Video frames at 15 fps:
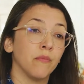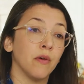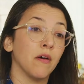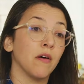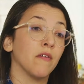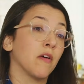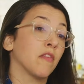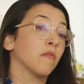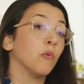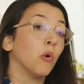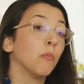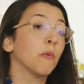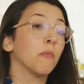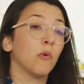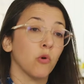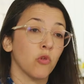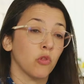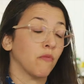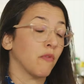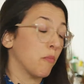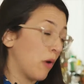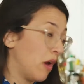a small proportion
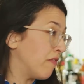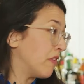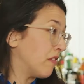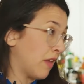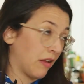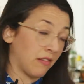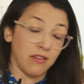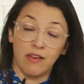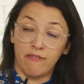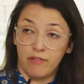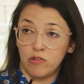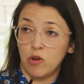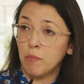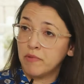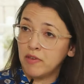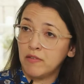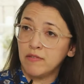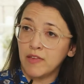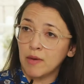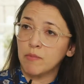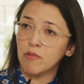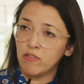of the private sector have adopted,
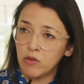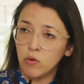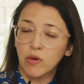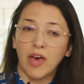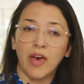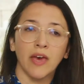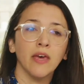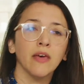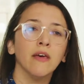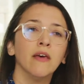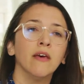Neighbours UK.